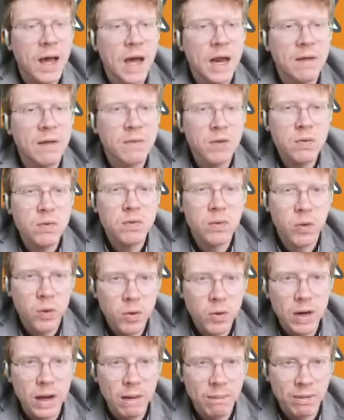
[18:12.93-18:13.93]
And if you
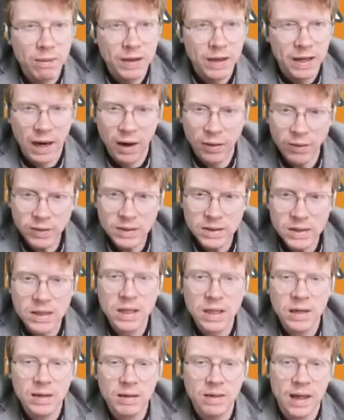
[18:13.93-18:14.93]
turn up the current,
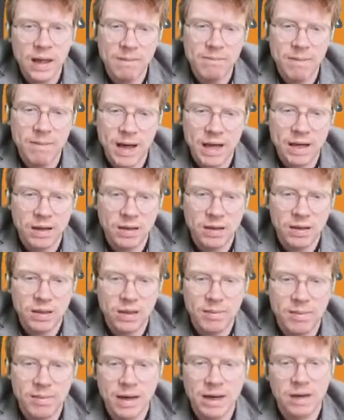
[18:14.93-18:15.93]
that makes
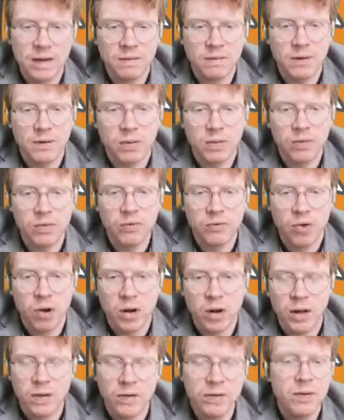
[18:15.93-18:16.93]
the magnetic field
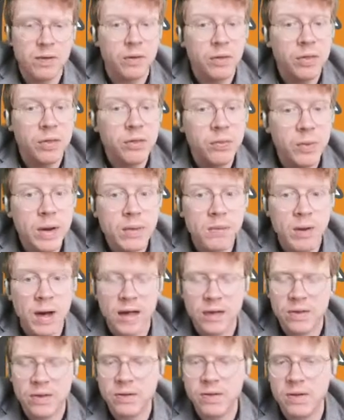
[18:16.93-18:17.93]
stronger. So there are 3
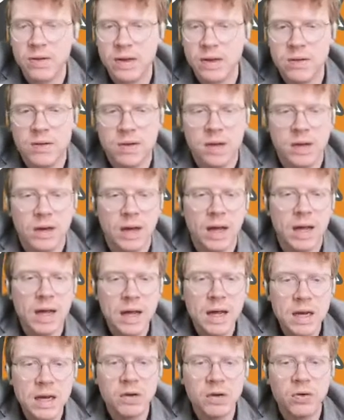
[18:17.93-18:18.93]
ways that you can
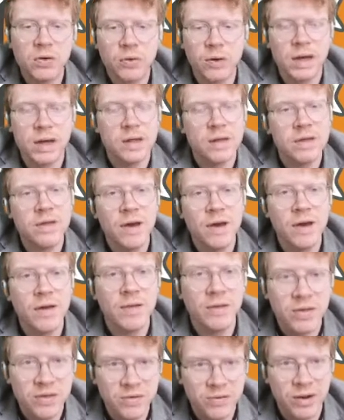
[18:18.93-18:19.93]
increase
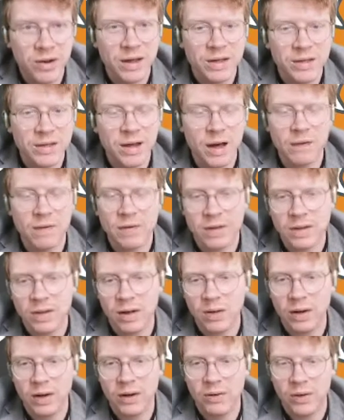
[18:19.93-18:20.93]
the strength of a
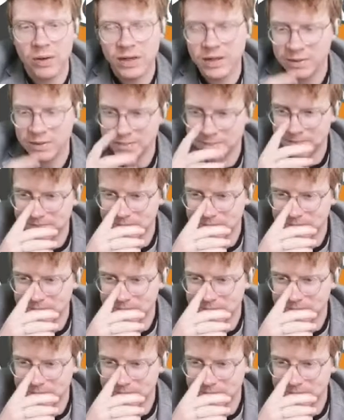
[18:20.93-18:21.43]
solenoid.